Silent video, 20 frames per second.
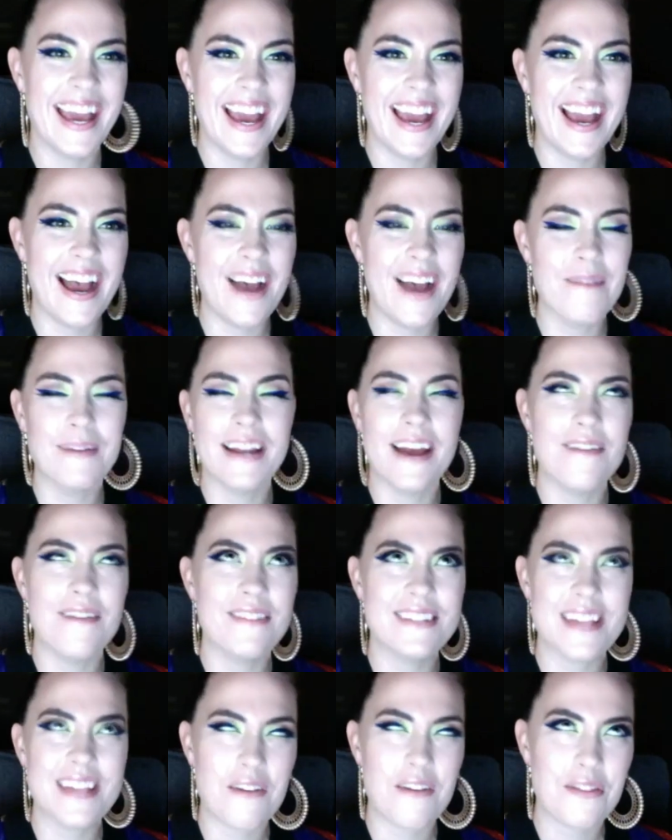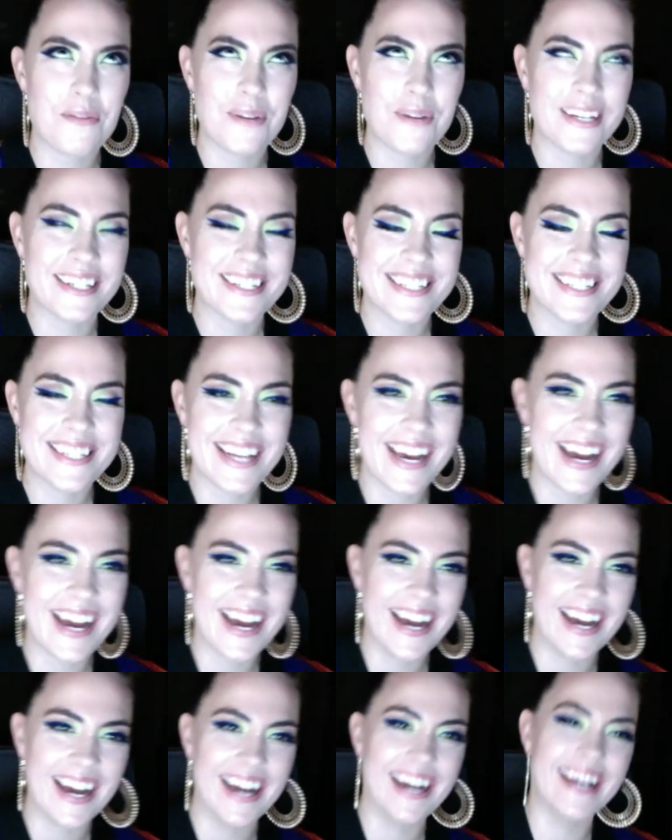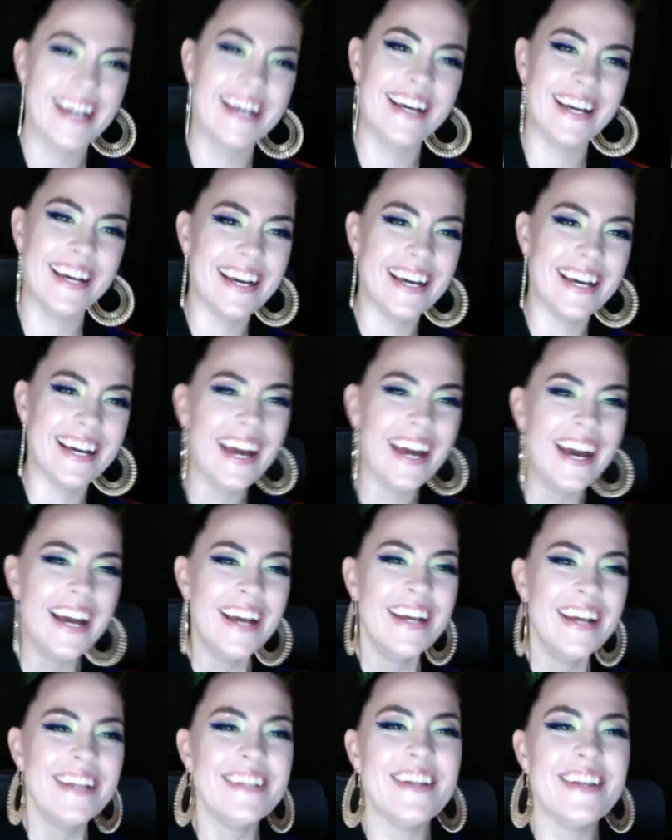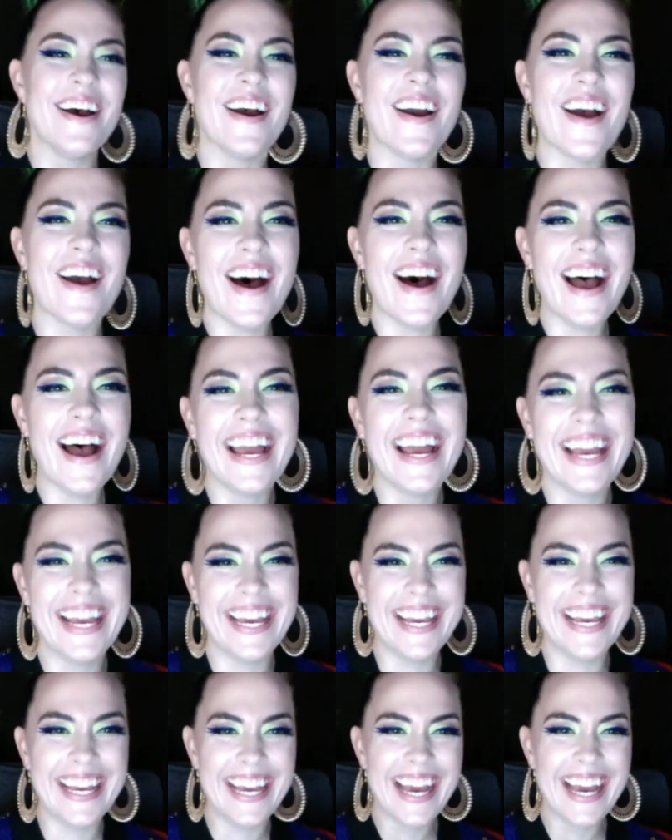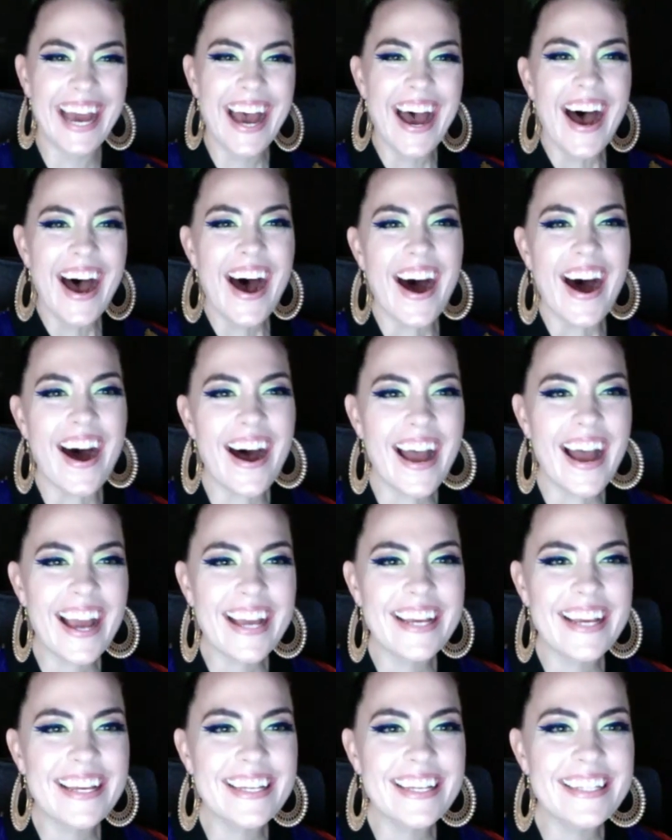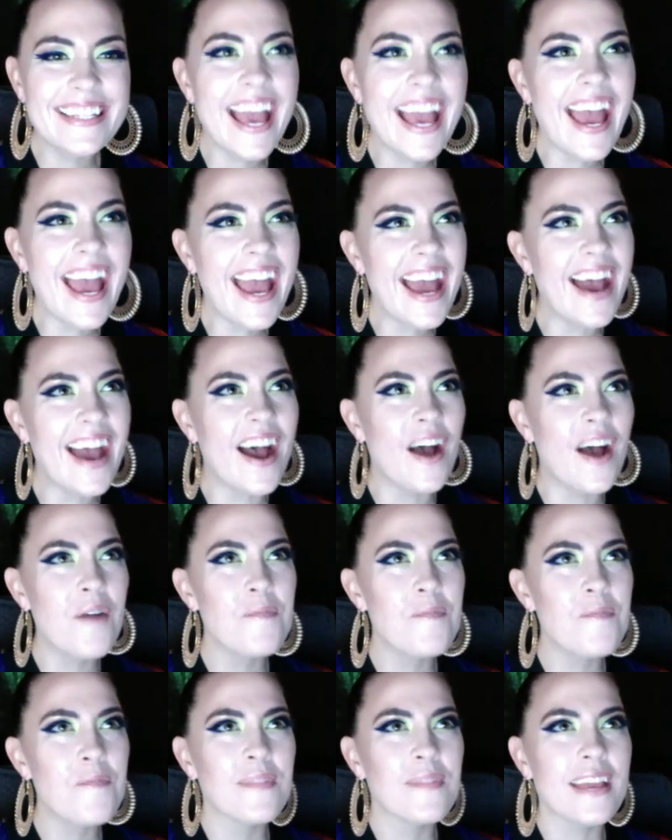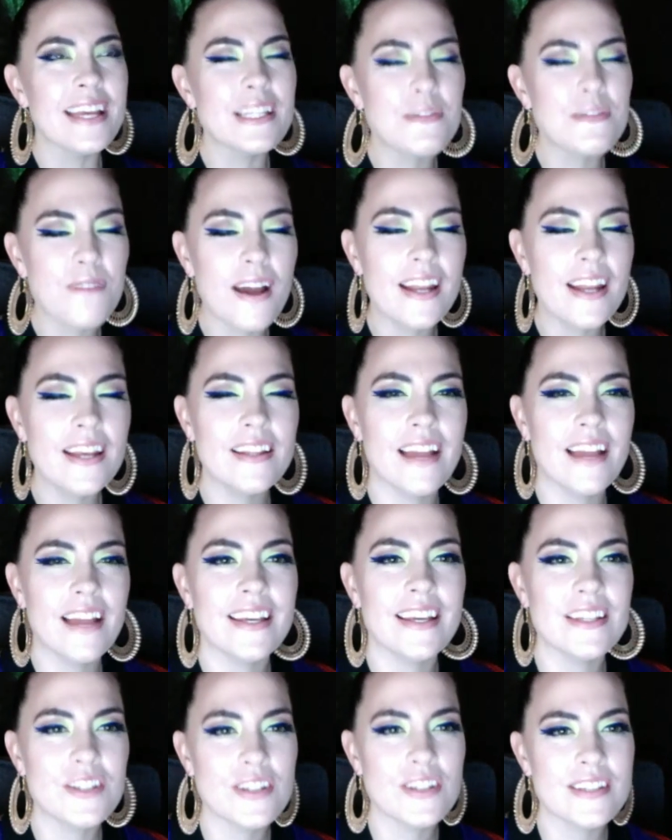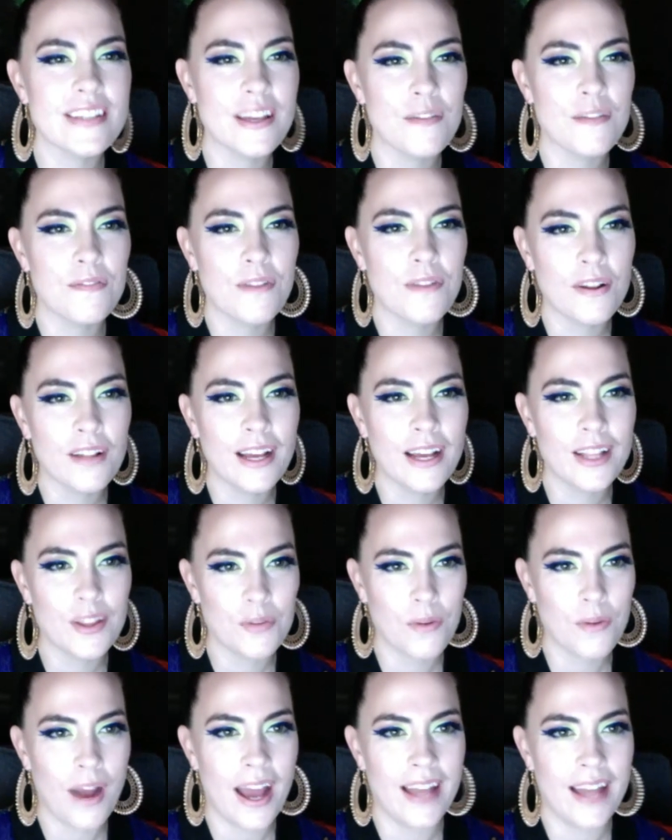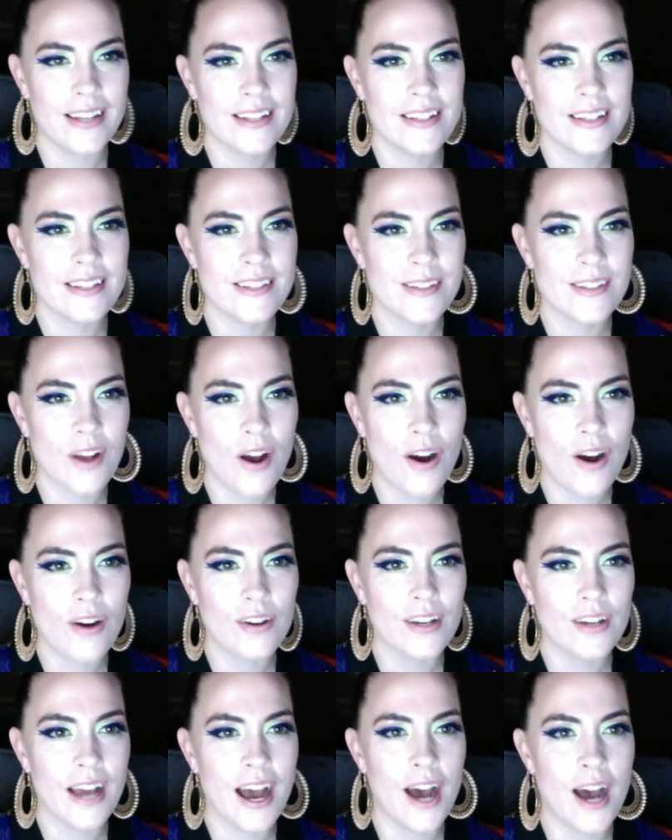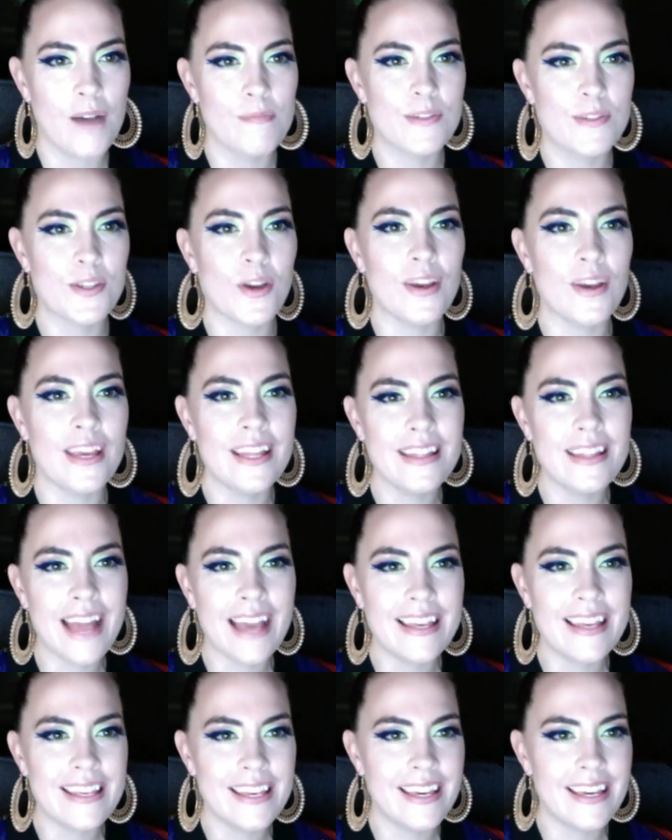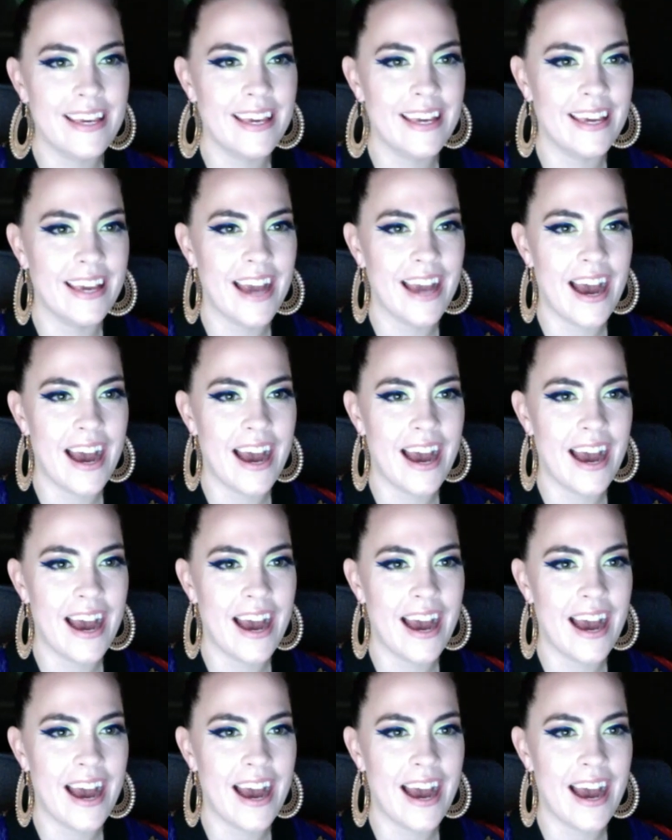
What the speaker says: I mean, I have a death wish. No, yeah, it's funny. Like it felt like the right song. So in that year,